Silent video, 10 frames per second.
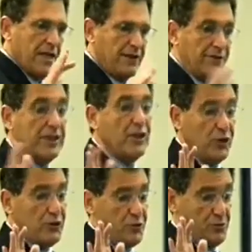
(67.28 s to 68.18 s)
a real
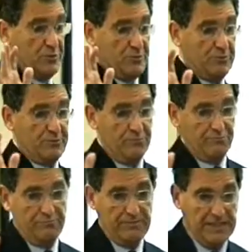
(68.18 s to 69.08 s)
issue
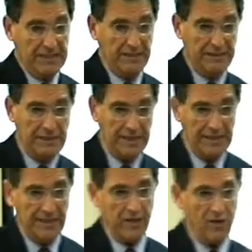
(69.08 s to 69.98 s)
that I
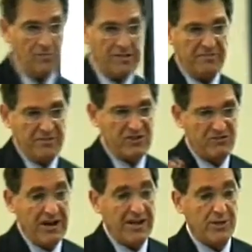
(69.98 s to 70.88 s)
think economists have been
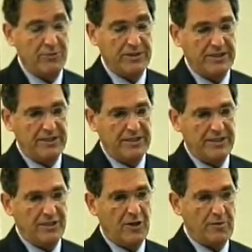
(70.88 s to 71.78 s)
struggling with in
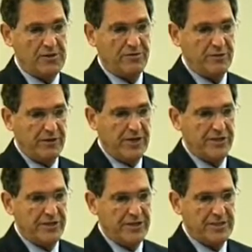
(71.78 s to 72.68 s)
economics of
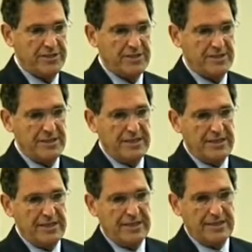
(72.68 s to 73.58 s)
education, is
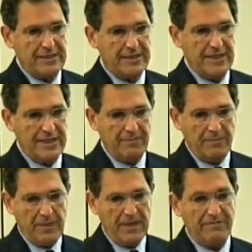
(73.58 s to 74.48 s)
the
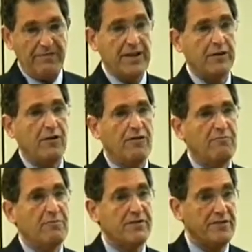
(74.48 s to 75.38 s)
effect of
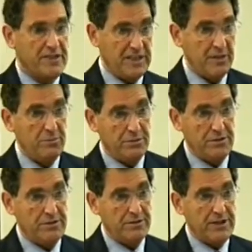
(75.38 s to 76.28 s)
previous
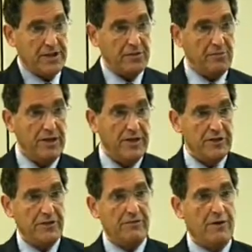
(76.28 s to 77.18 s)
inputs, the
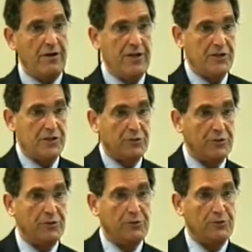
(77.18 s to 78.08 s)
accumulation of knowledge
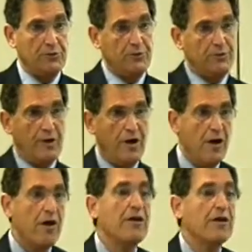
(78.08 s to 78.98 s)
due to
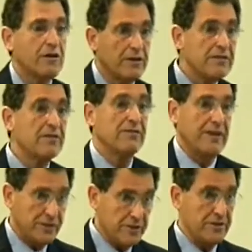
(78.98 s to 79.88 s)
earlier
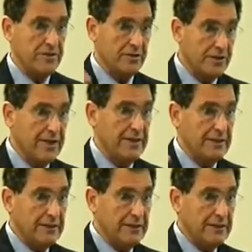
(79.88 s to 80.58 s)
interventions, okay?